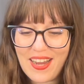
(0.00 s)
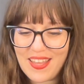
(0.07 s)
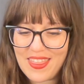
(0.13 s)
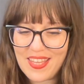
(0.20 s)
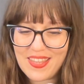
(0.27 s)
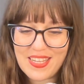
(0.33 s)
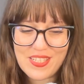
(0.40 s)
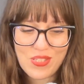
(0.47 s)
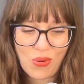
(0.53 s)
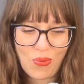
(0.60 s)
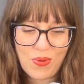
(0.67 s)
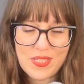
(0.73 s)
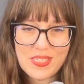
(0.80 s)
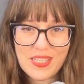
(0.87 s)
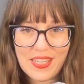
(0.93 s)
I think that's
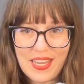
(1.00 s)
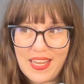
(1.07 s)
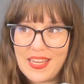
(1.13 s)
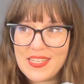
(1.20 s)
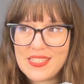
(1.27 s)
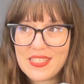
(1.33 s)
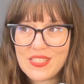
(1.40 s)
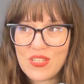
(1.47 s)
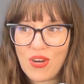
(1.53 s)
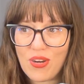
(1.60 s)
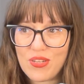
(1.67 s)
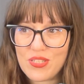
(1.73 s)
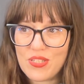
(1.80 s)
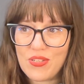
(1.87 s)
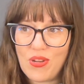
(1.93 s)
always the case. It's
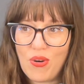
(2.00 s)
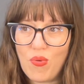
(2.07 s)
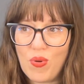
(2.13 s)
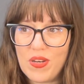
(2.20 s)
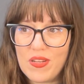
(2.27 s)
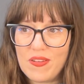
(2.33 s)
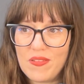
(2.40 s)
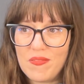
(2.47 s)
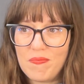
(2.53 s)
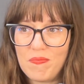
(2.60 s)
hard to know when a